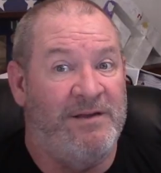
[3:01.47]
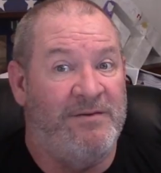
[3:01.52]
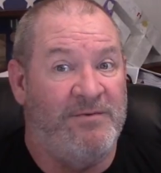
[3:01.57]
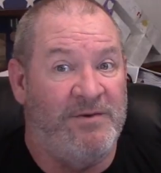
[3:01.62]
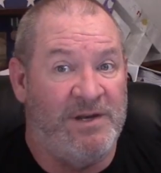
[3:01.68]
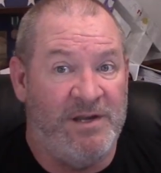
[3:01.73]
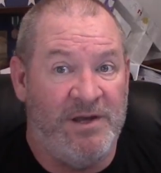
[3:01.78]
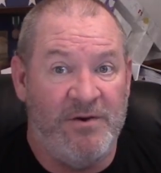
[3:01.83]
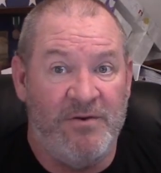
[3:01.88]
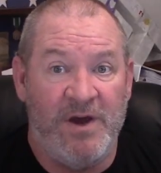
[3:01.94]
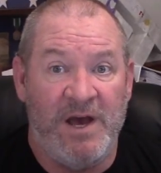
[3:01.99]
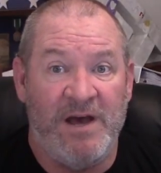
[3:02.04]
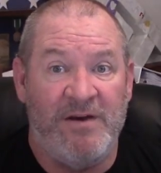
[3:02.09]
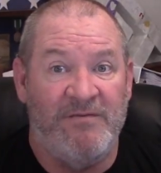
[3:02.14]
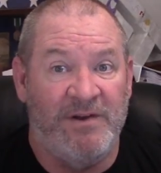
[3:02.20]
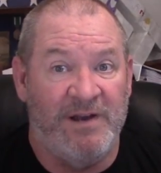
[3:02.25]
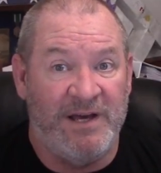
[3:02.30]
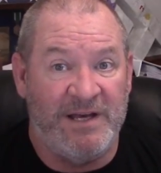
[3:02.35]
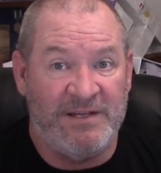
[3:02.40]
when you
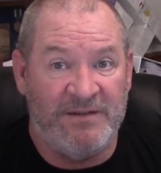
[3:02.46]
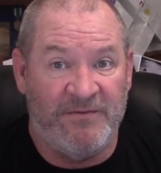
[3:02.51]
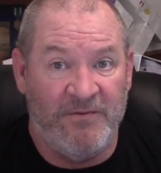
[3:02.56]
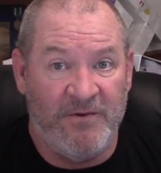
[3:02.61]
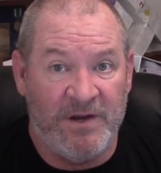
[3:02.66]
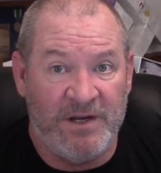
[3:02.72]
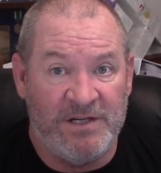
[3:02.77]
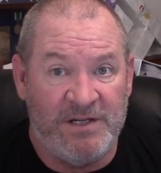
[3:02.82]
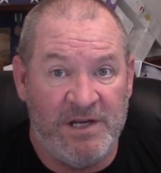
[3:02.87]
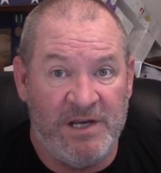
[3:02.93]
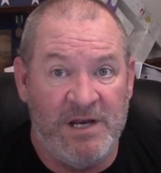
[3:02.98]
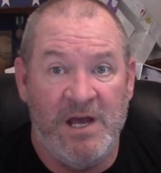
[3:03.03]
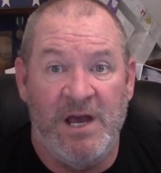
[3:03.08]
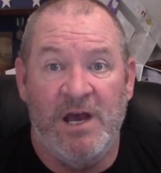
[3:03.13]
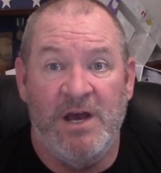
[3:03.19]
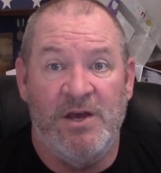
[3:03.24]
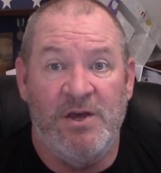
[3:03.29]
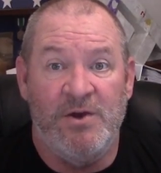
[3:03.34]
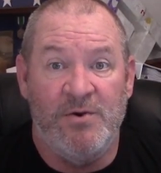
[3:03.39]
have less friction,
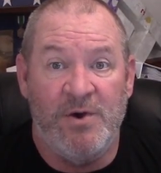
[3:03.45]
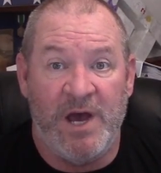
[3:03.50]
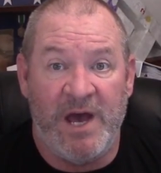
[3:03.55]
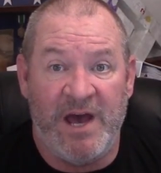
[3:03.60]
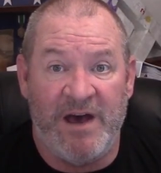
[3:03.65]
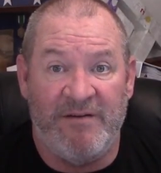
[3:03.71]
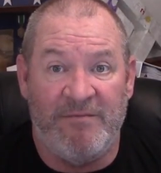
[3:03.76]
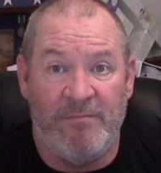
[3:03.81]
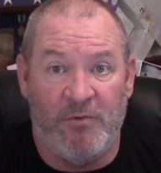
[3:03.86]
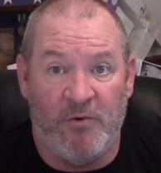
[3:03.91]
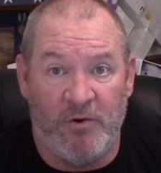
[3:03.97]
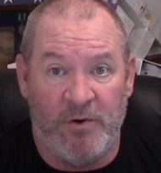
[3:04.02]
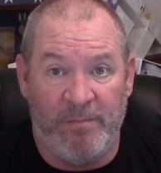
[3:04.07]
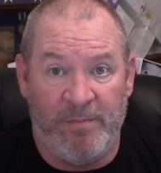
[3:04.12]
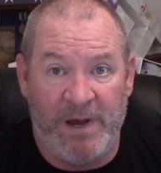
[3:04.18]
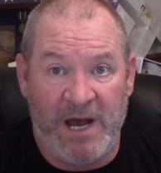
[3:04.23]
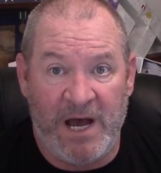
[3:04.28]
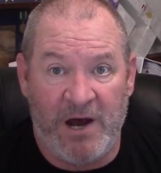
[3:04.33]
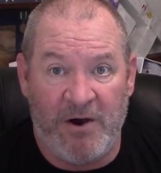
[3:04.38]
you have more
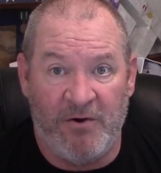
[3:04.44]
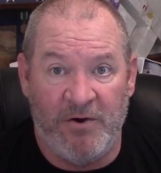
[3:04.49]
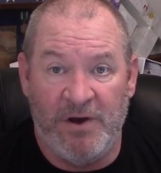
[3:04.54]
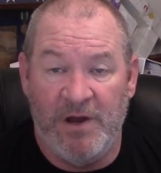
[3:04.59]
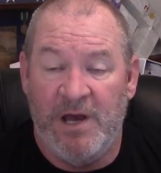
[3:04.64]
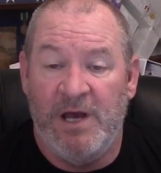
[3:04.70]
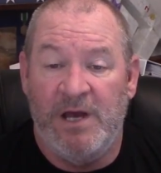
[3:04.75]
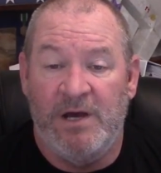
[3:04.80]
power,